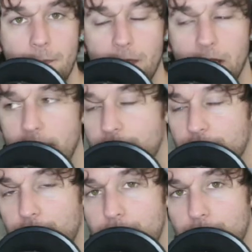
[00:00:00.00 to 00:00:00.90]
And if you're
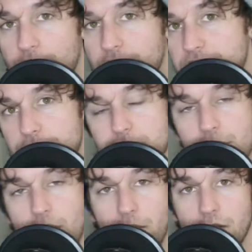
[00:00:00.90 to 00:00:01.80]
new, consider
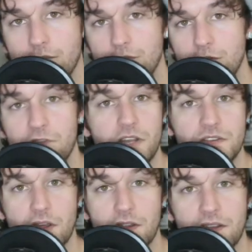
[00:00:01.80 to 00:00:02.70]
subscribing. New videos all
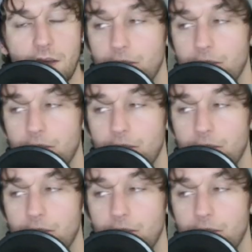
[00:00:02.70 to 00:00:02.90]
the time.